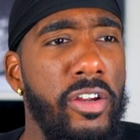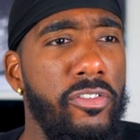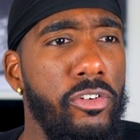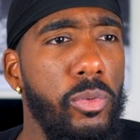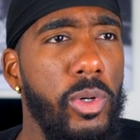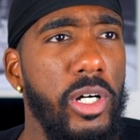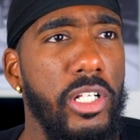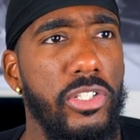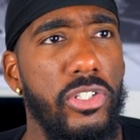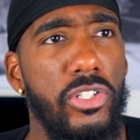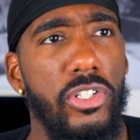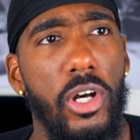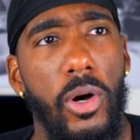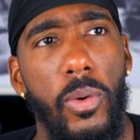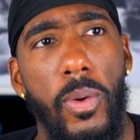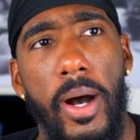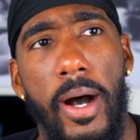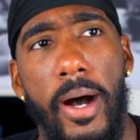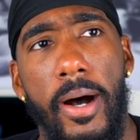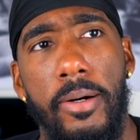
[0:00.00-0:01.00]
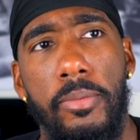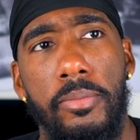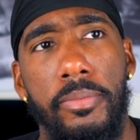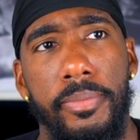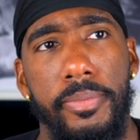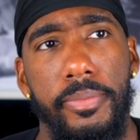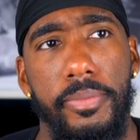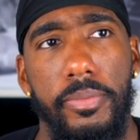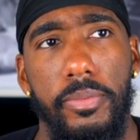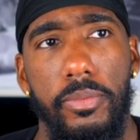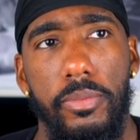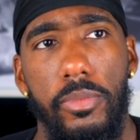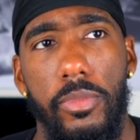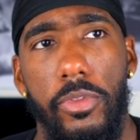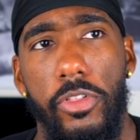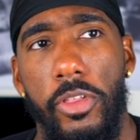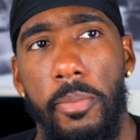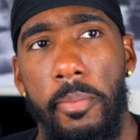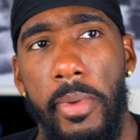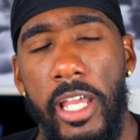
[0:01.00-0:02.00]
everyone? So
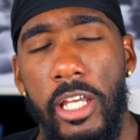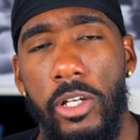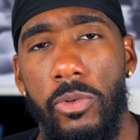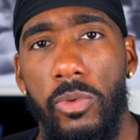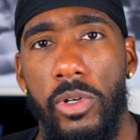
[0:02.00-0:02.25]
the main